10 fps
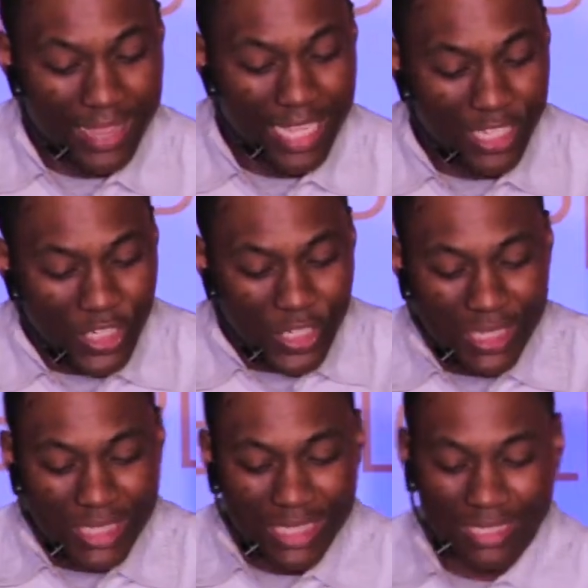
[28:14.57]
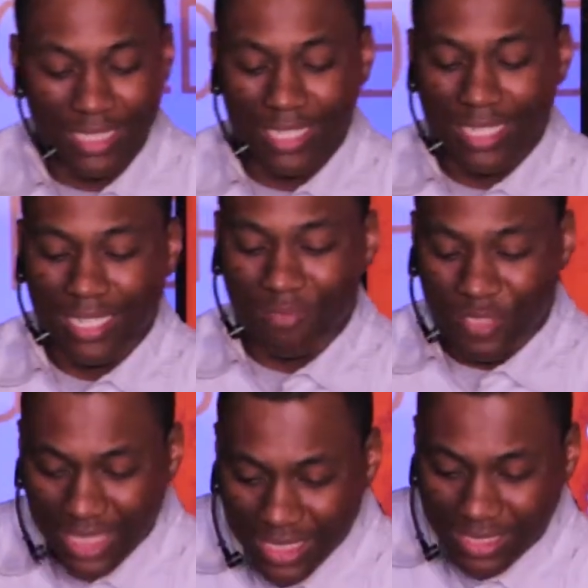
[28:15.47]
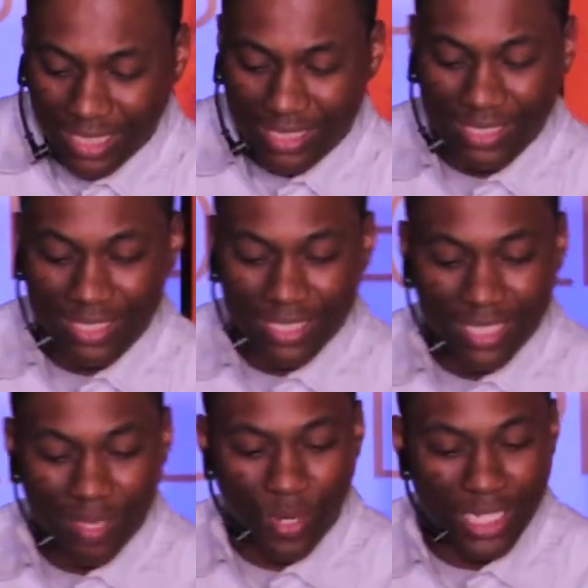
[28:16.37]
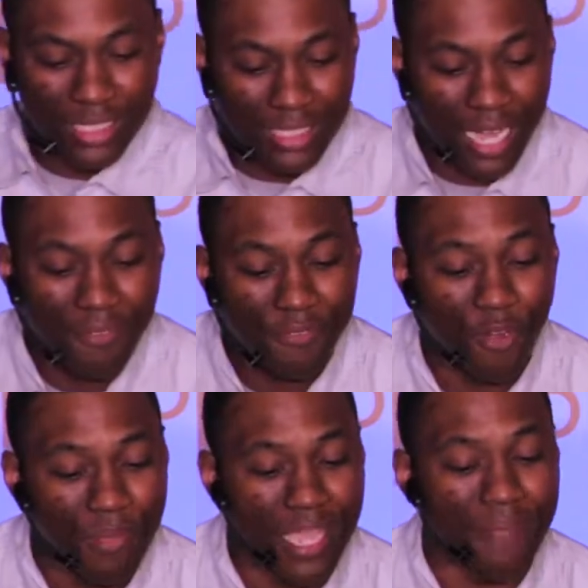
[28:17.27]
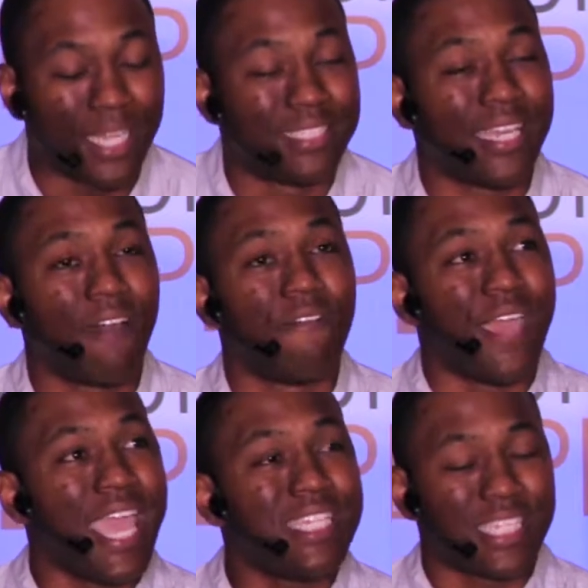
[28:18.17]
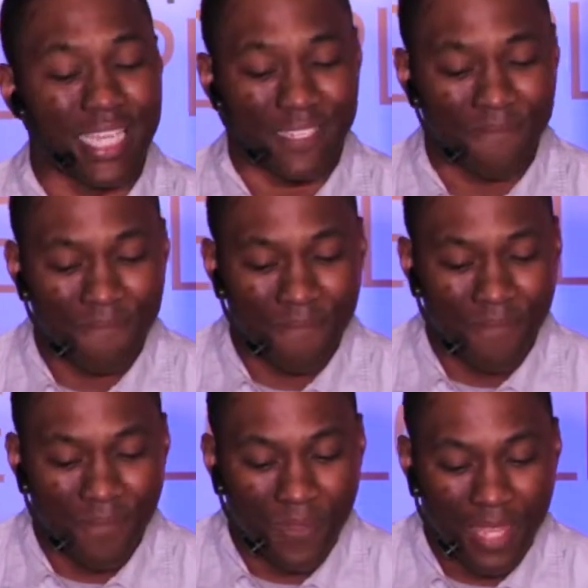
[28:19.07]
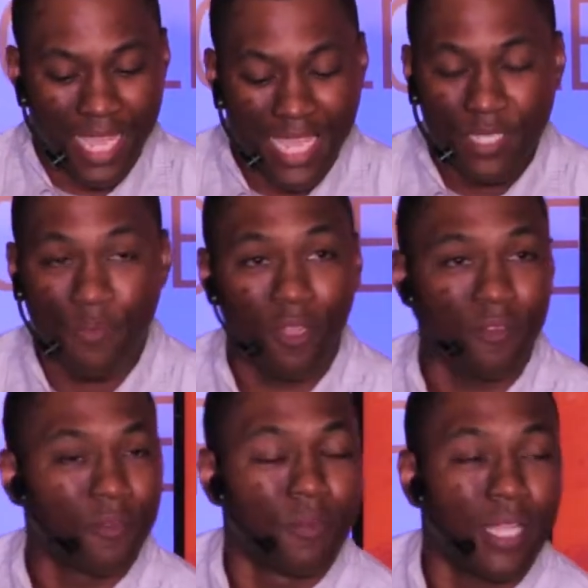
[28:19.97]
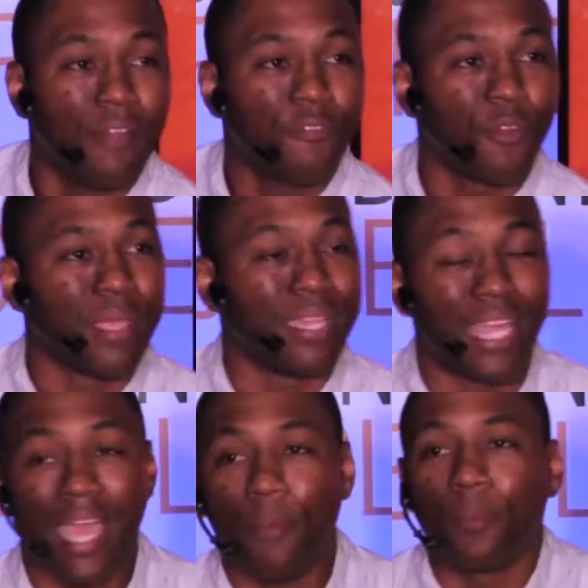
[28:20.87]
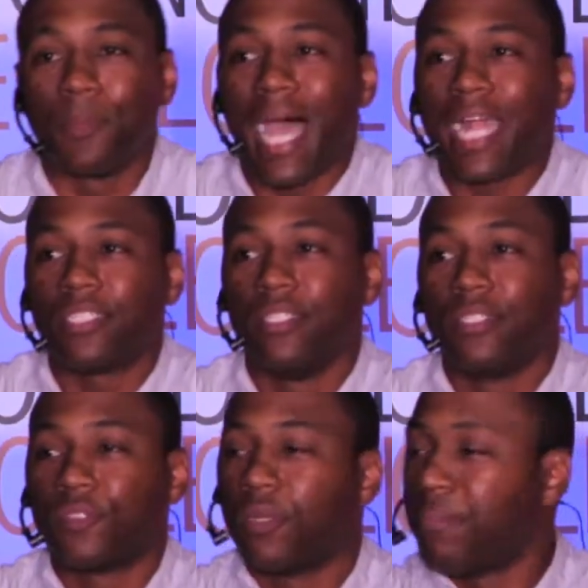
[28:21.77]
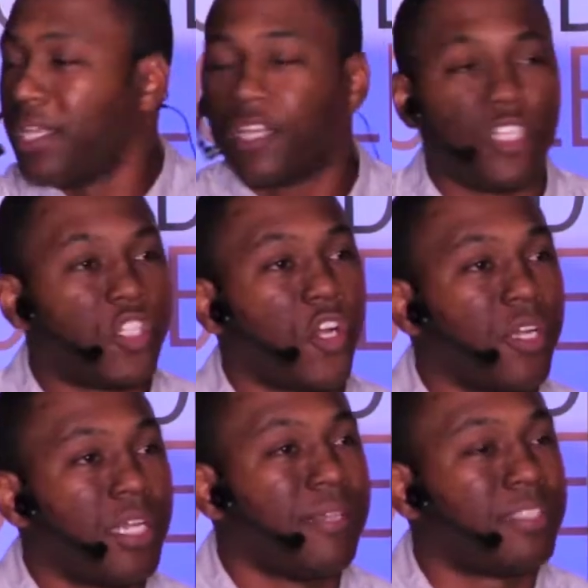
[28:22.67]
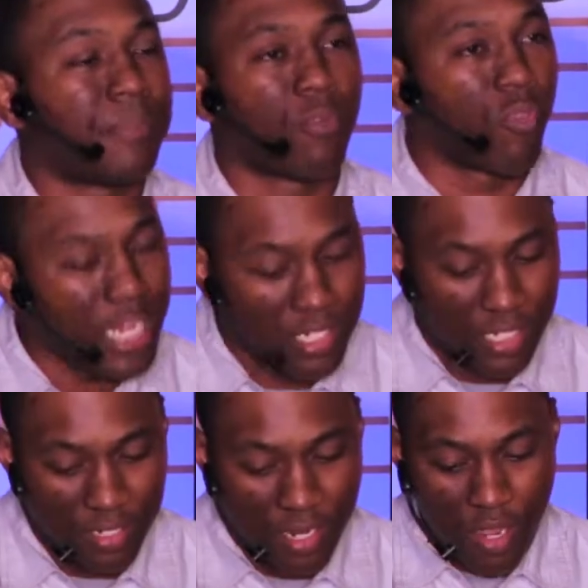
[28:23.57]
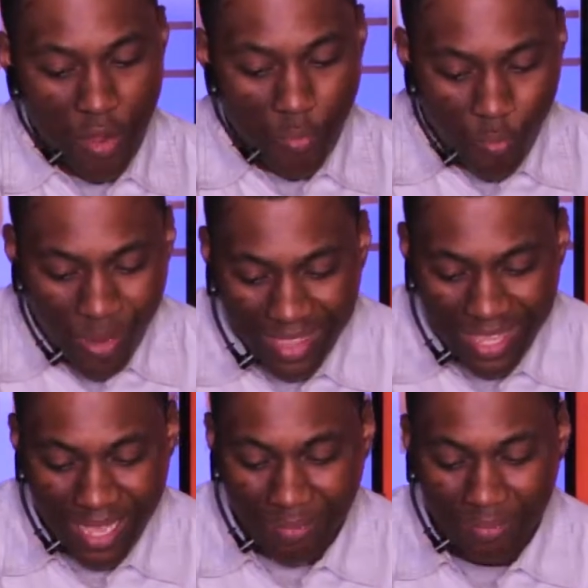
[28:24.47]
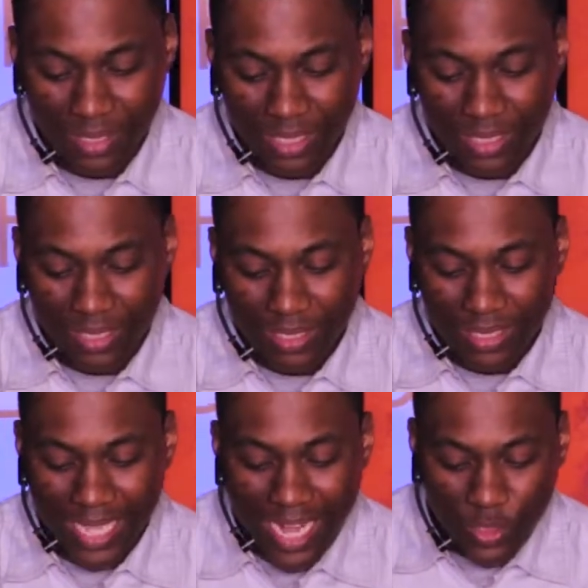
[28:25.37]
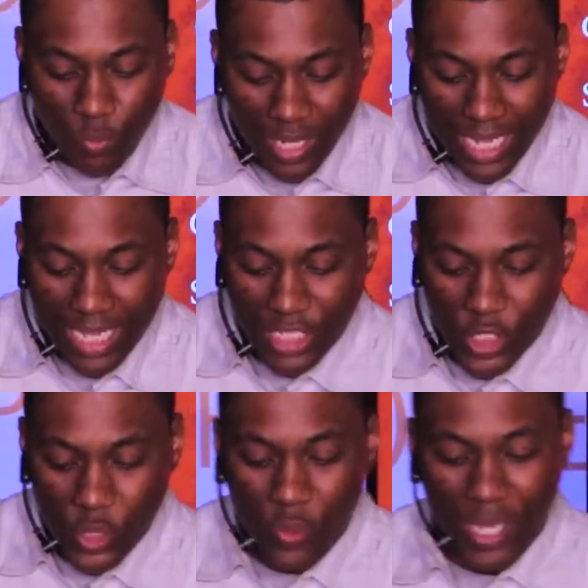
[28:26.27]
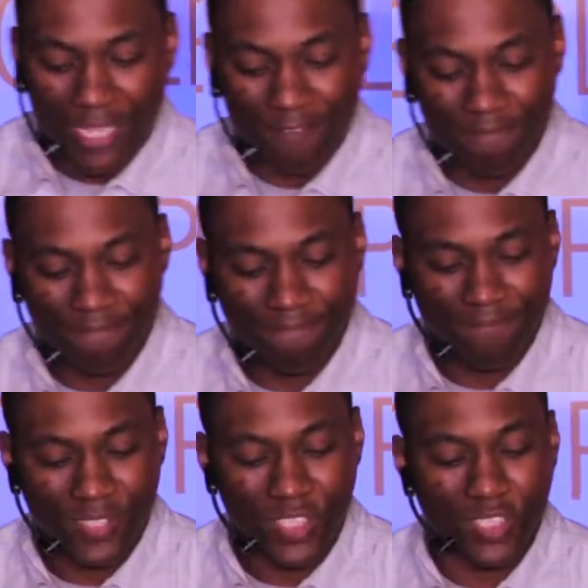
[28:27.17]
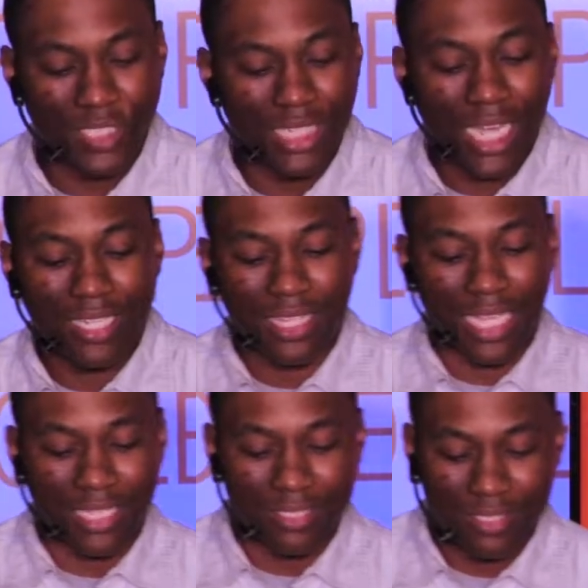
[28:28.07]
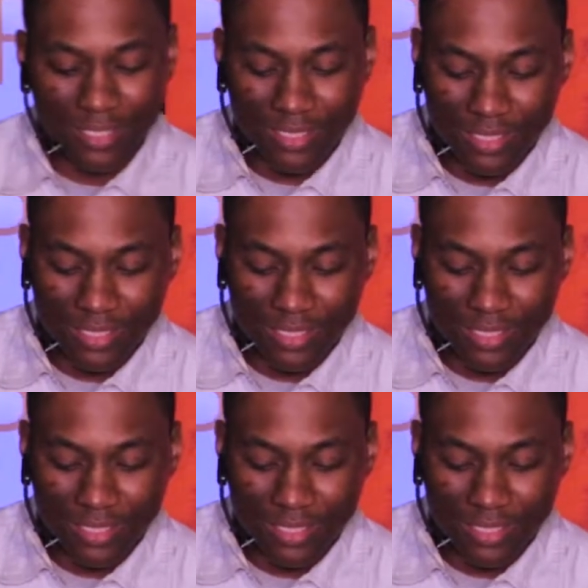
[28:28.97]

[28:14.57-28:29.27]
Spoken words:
I think the goodness of Jesus and what he's done for me and my salvation, that he's done for me, that I'm not going to be in an eternity of separation with him. That is when I get joy. There's nothing